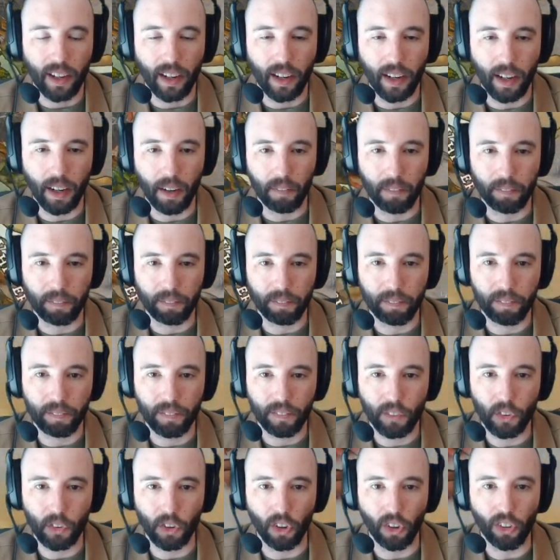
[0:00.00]

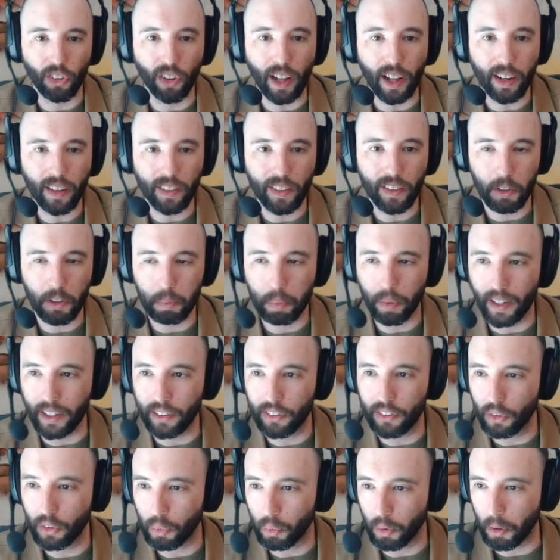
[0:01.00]
So a lot of these
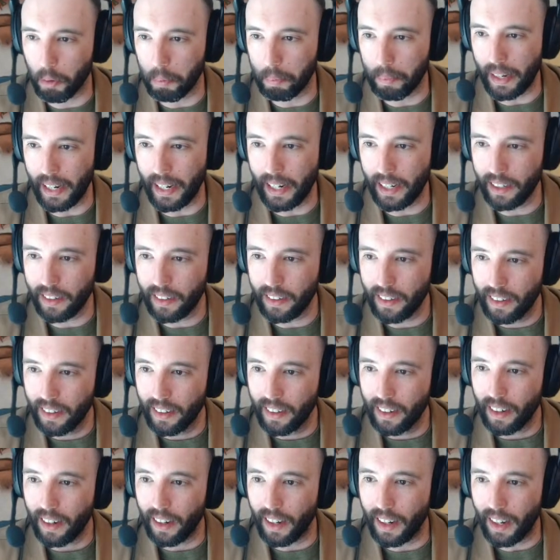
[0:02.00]
places were made
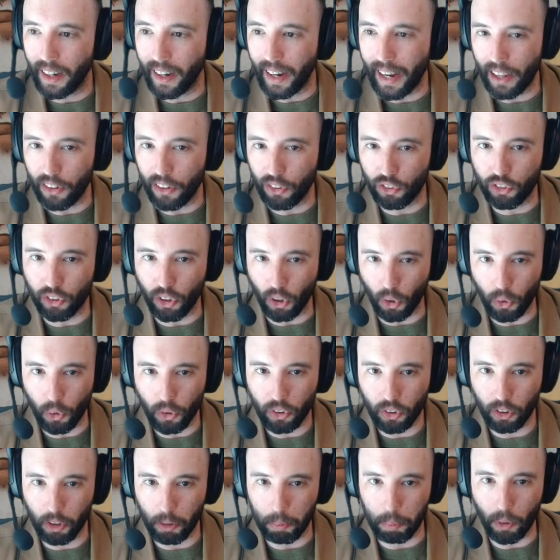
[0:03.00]
as
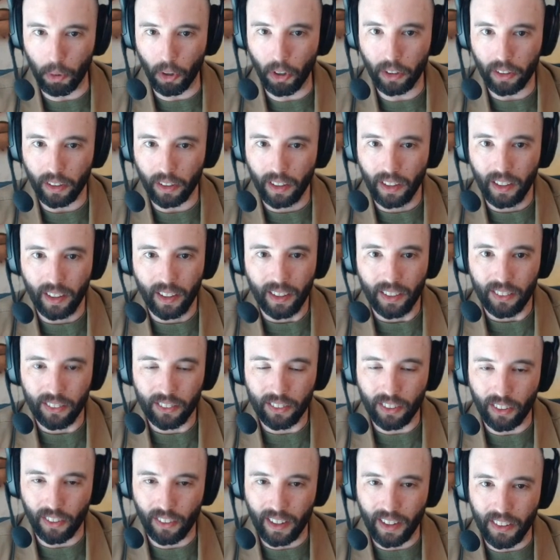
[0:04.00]
jokes in the book.
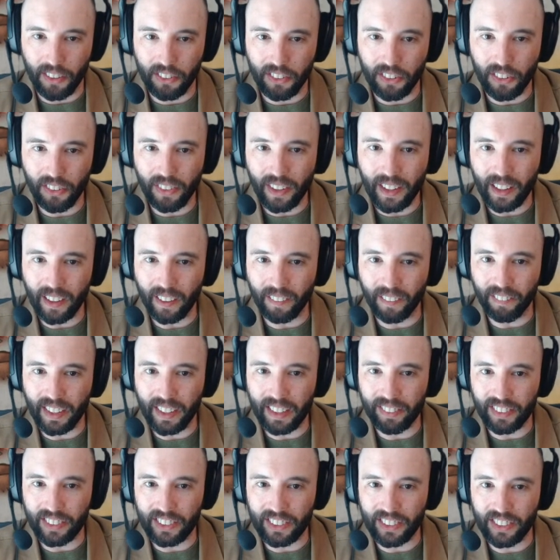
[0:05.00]
So there's a little
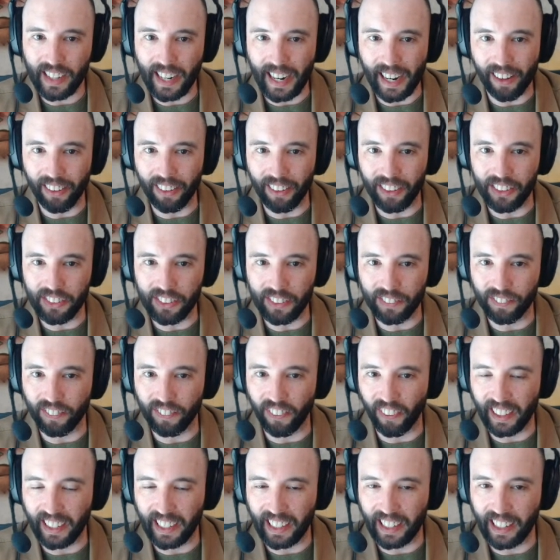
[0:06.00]
bit of a challenge of
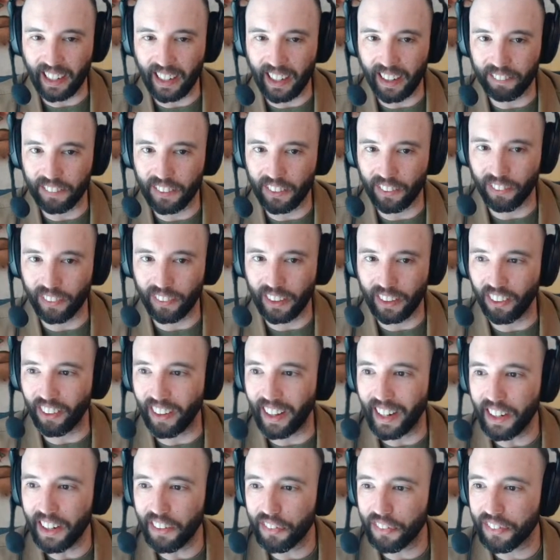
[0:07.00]
bringing it up to real
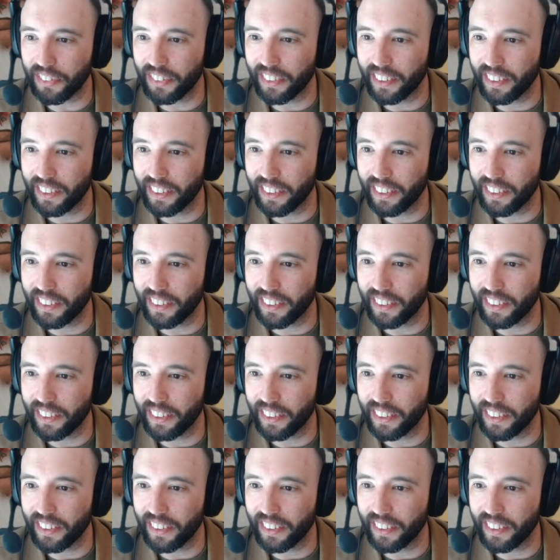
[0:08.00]
life.